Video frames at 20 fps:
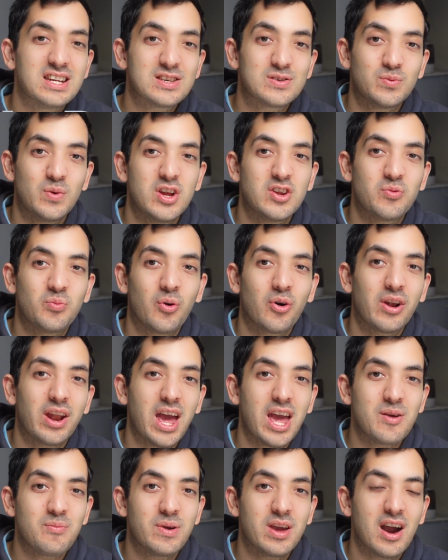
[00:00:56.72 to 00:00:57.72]
the SwitchBot
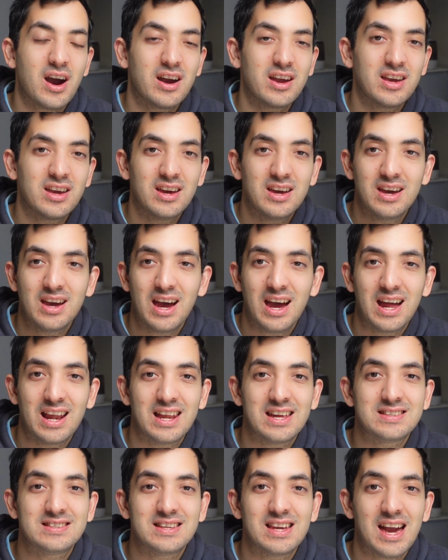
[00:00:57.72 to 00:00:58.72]
API and
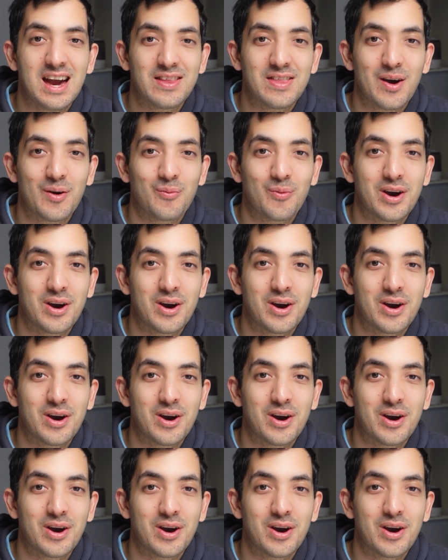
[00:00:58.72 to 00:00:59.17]
let's see how that